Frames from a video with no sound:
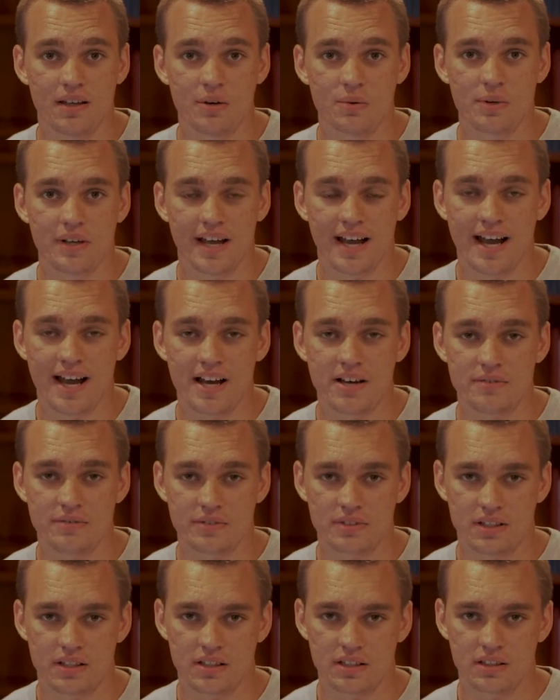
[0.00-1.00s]
we have
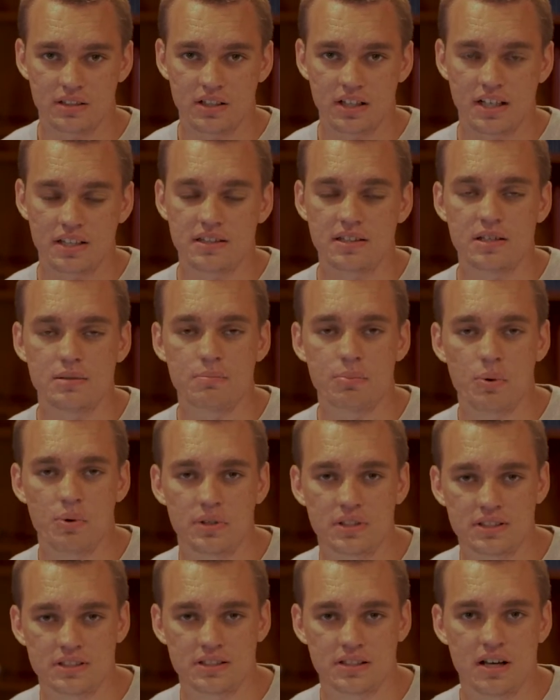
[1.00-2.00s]
and look at the
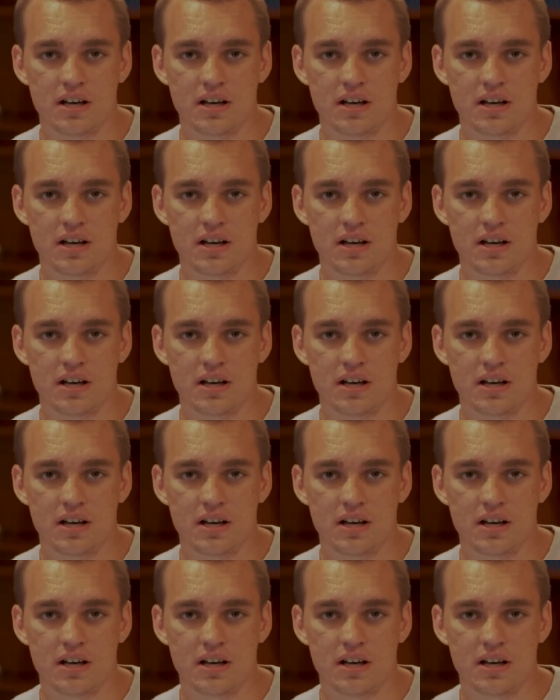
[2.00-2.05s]
importance